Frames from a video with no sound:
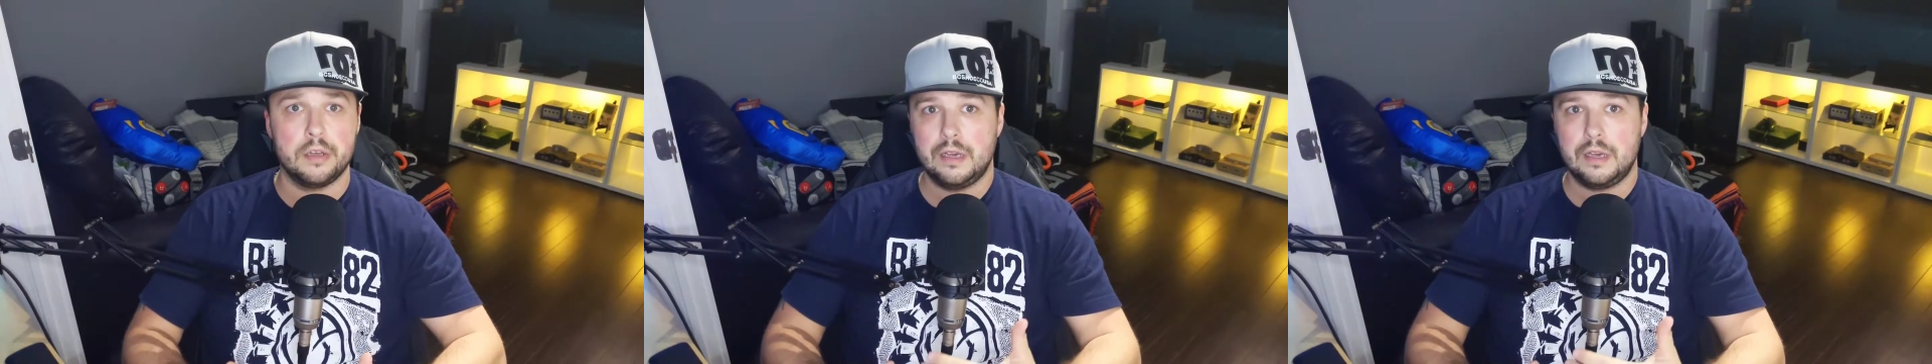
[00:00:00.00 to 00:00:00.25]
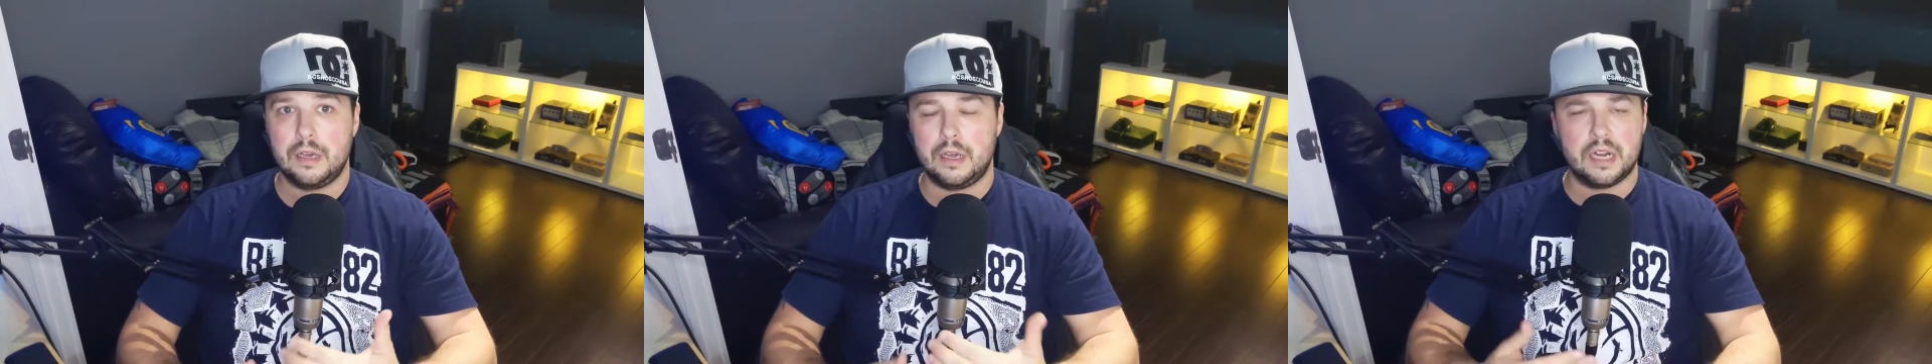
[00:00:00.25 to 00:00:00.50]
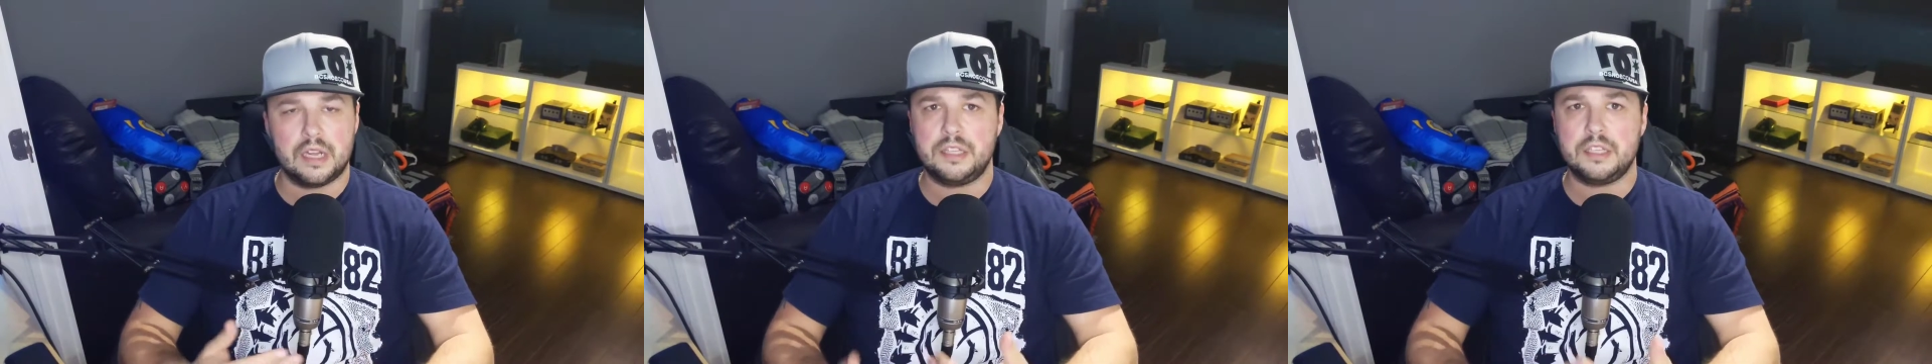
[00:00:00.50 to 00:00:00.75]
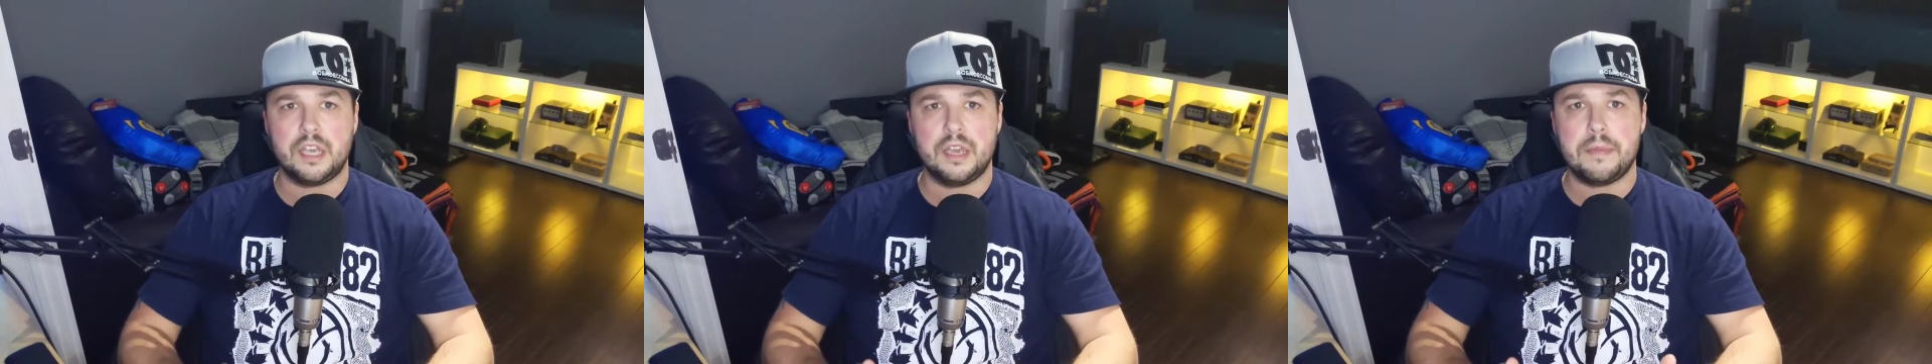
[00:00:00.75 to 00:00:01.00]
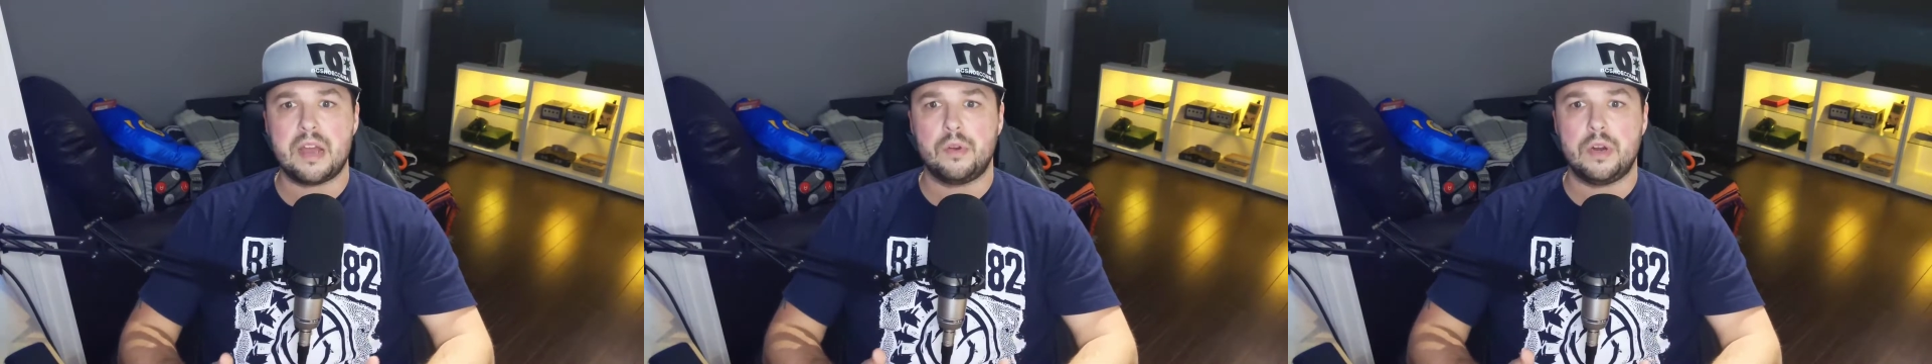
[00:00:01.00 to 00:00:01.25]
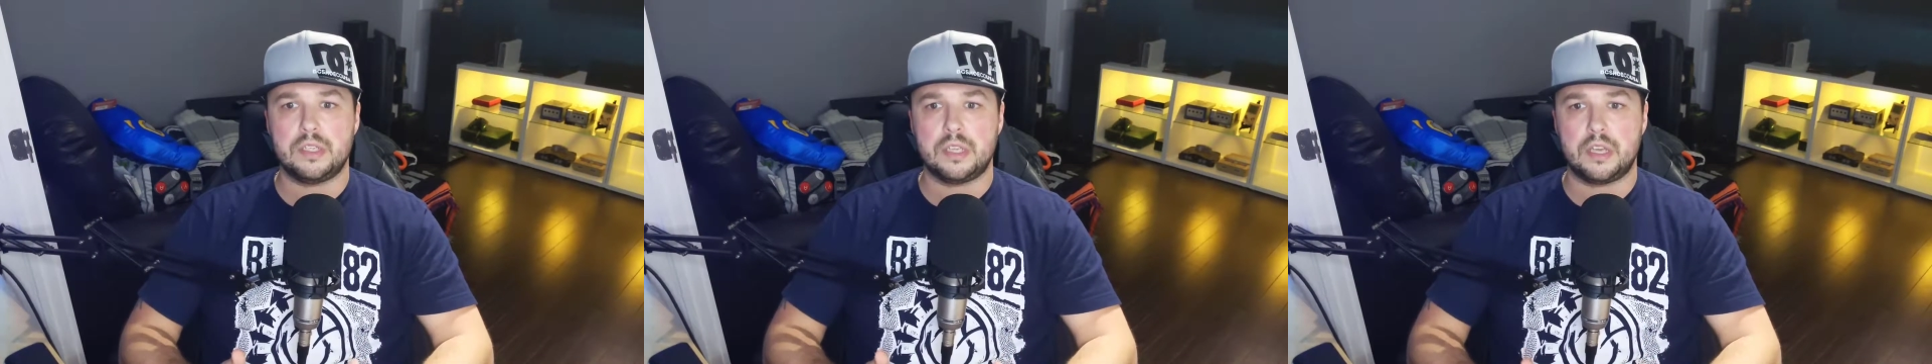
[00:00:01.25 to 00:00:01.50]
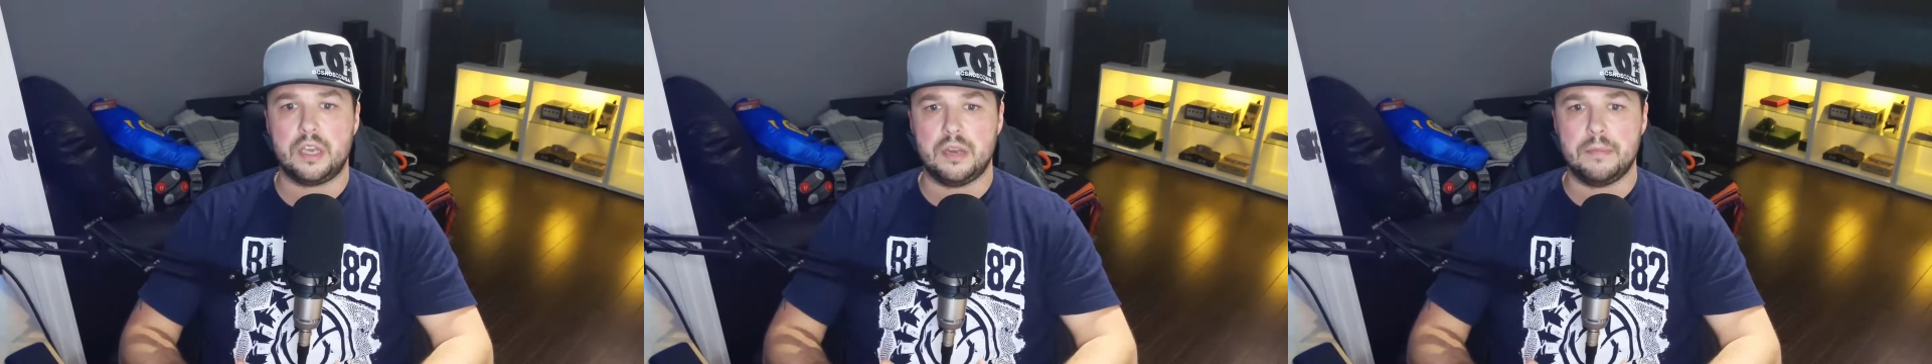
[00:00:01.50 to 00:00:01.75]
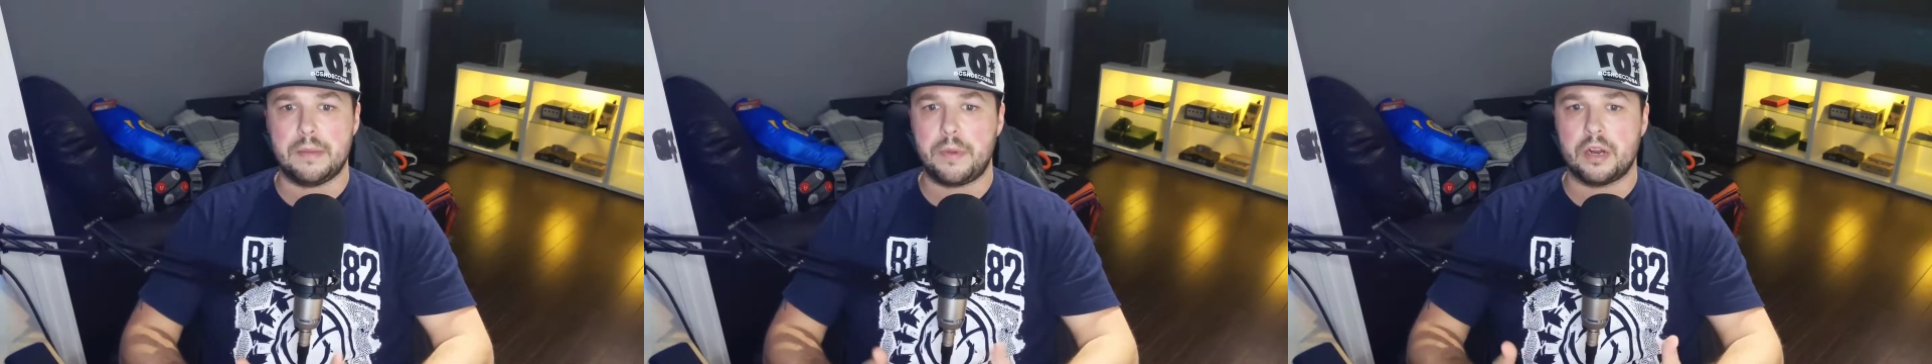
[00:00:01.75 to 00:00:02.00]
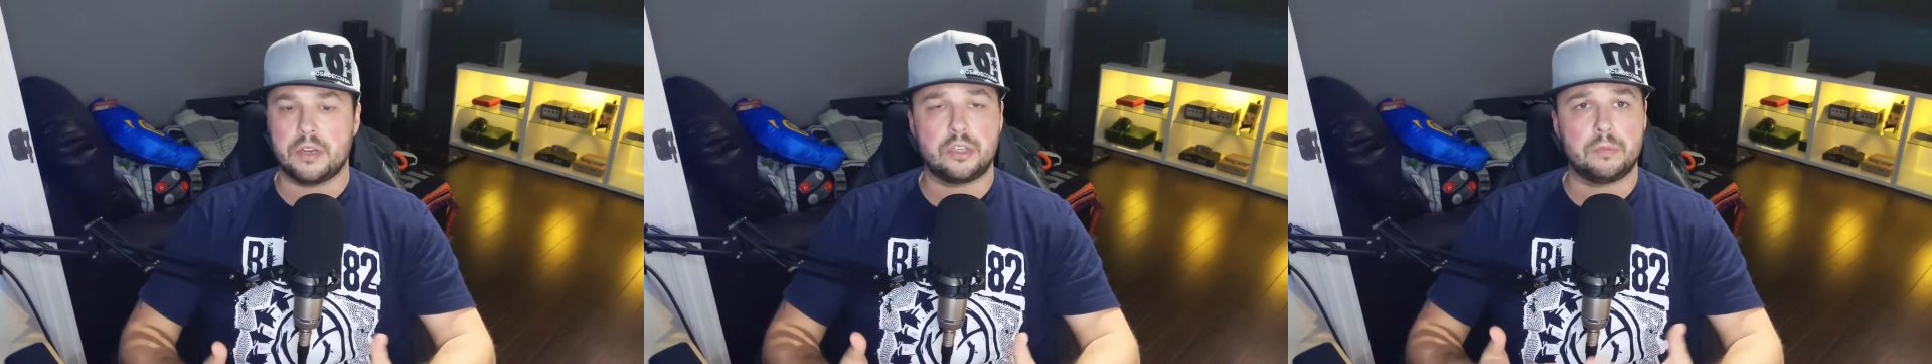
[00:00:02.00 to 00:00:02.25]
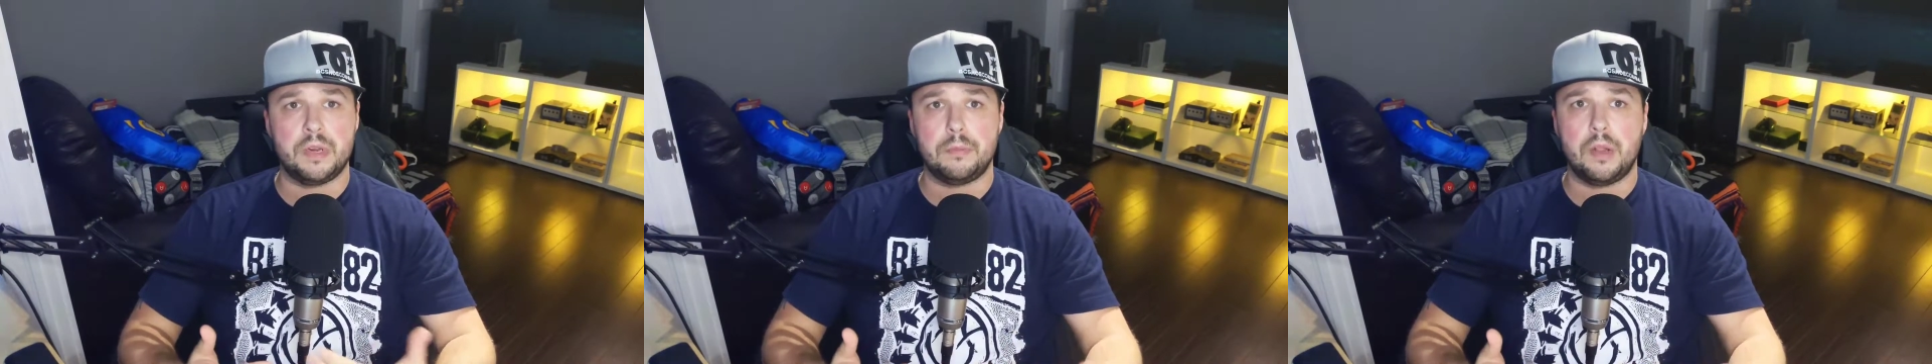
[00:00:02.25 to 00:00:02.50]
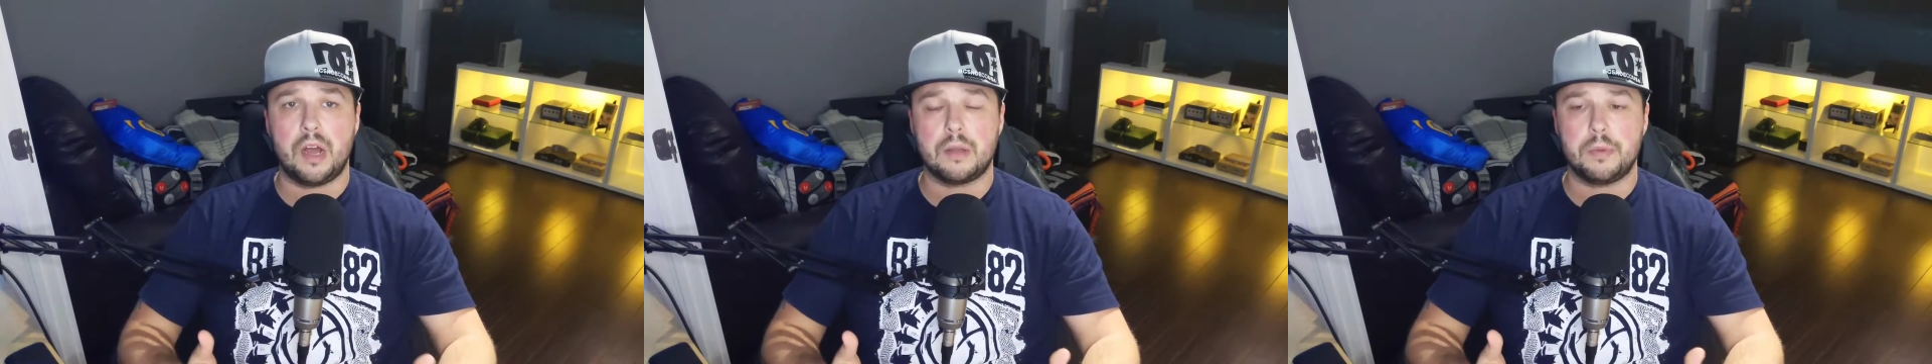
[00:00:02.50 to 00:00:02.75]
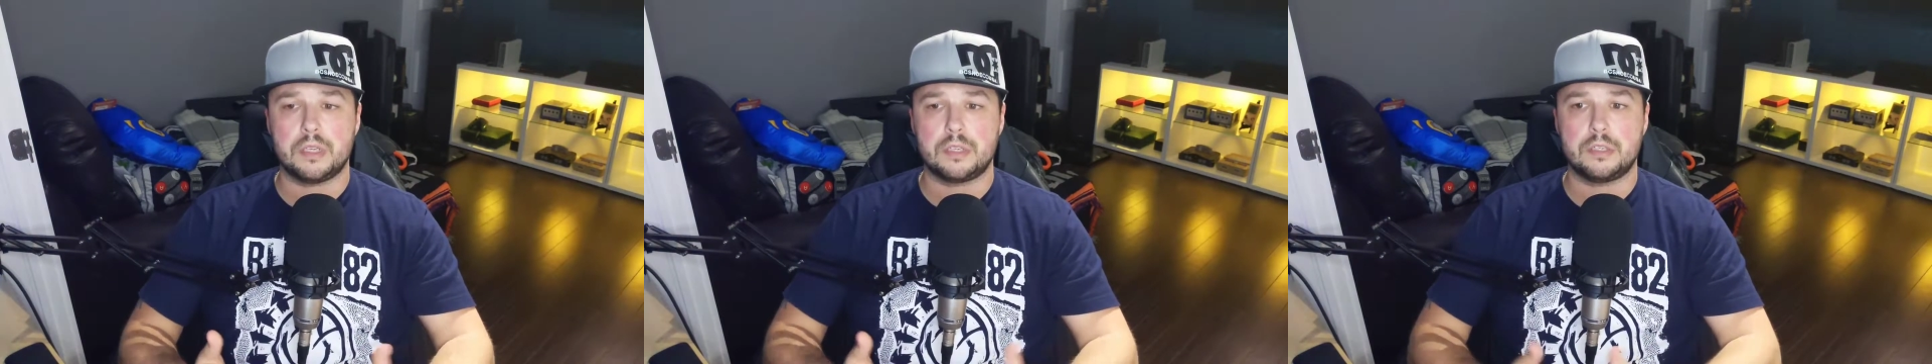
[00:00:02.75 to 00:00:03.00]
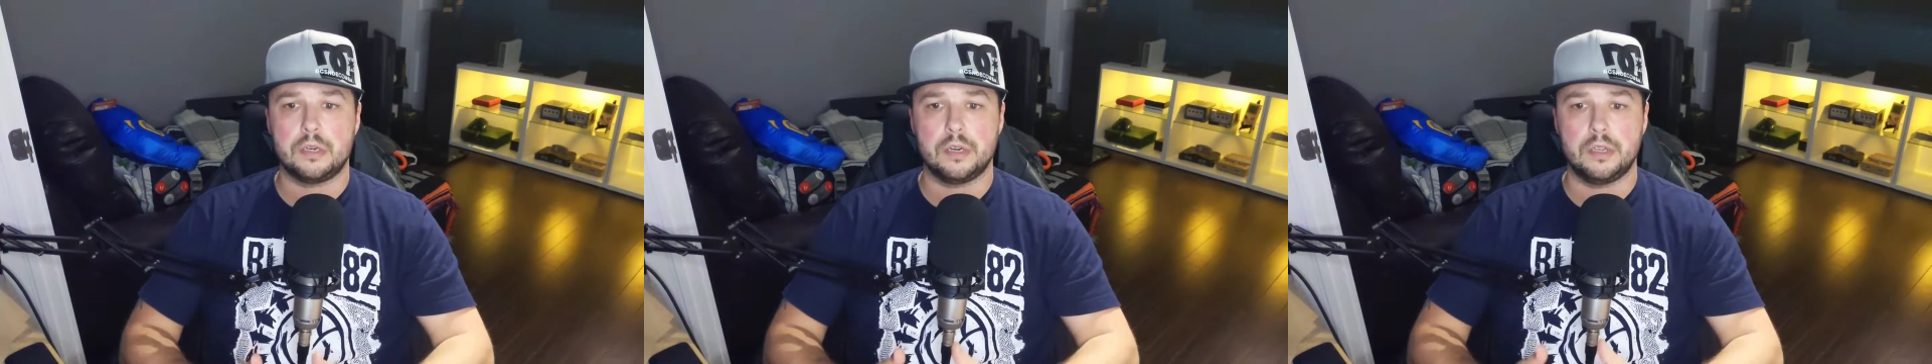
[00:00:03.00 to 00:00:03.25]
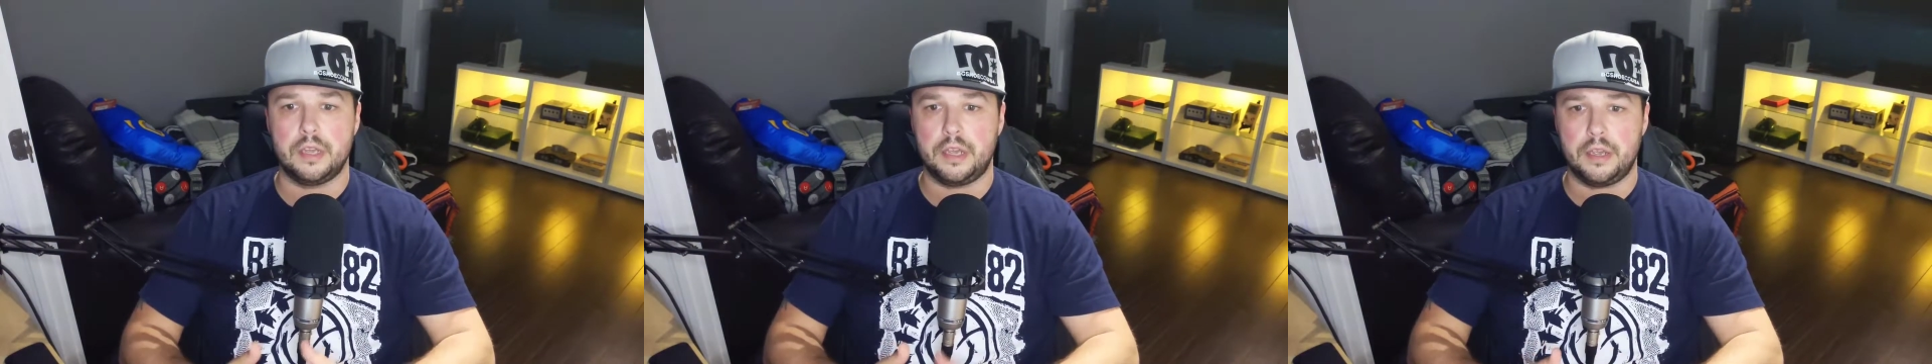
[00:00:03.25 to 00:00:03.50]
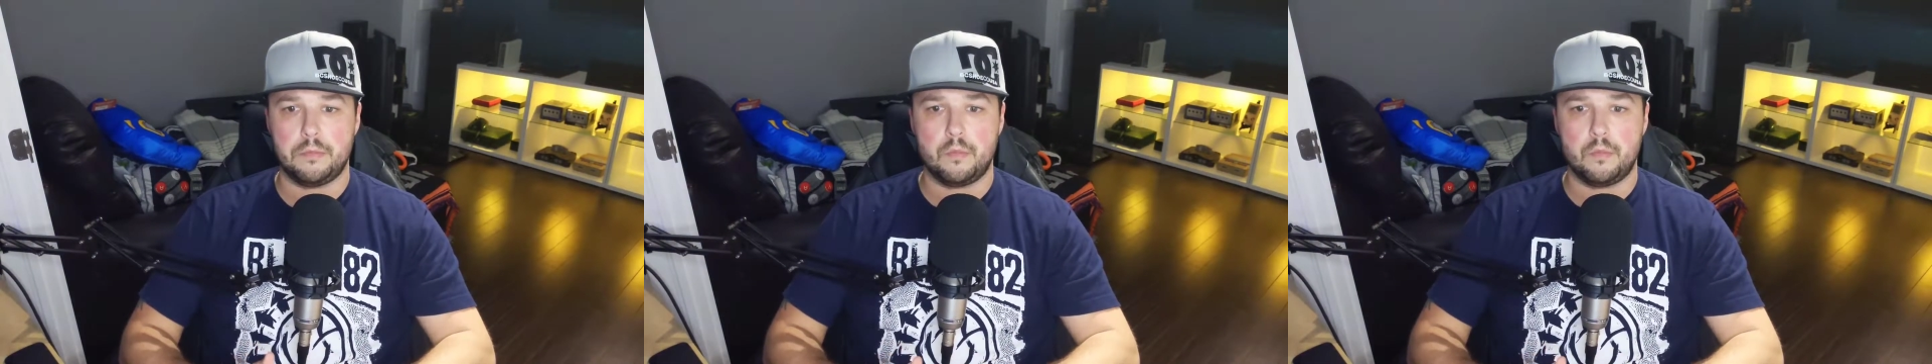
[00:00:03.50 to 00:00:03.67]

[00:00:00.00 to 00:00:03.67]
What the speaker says: And I got this game back when I was a kid. My parents took me to Blockbuster and they